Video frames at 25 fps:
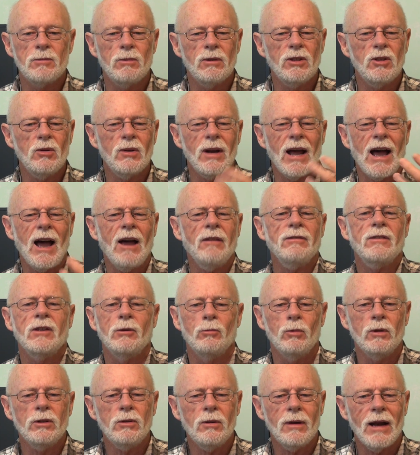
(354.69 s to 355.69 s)
We'll do it after.
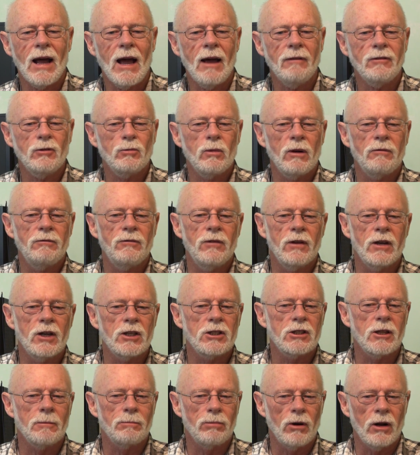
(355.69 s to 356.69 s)
We'll do it after we've
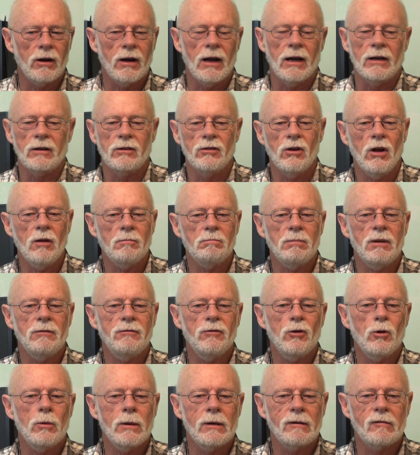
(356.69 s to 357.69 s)
finished the product, not
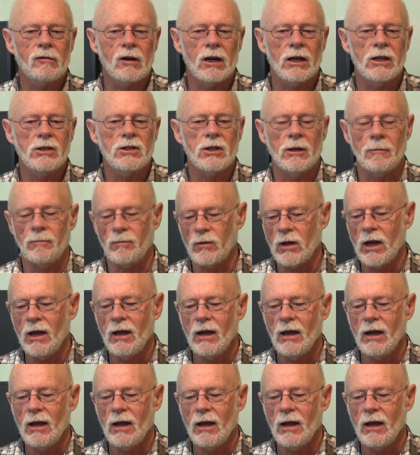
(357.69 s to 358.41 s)
before we release it.